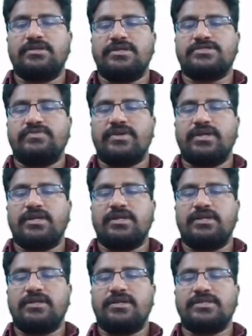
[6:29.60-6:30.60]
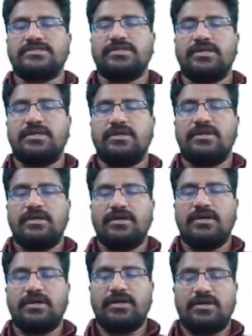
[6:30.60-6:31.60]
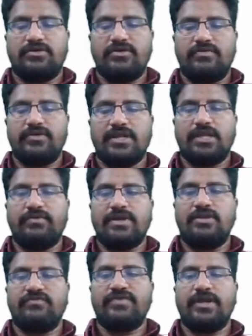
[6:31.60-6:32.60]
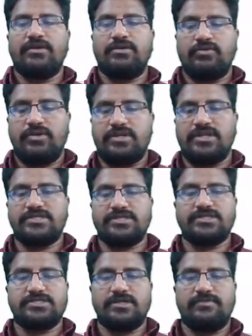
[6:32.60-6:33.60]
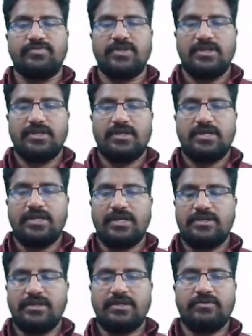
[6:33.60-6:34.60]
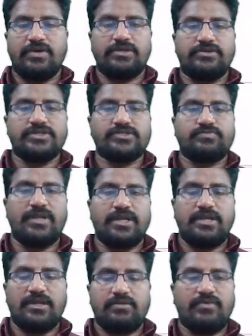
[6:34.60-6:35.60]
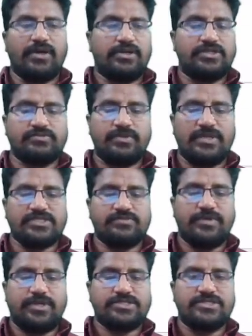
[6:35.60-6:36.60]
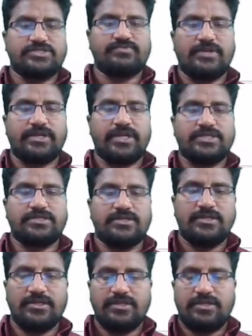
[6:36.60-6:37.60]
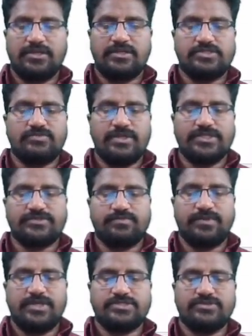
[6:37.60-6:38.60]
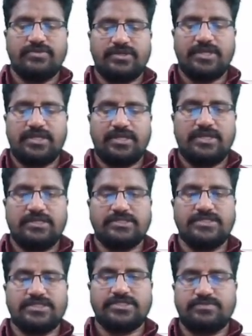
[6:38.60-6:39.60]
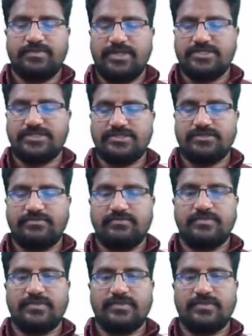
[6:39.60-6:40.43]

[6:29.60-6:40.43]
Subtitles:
That's why it is when I value 5, no iterations. And here what to display? What display? Space display, right? Display space only, just space.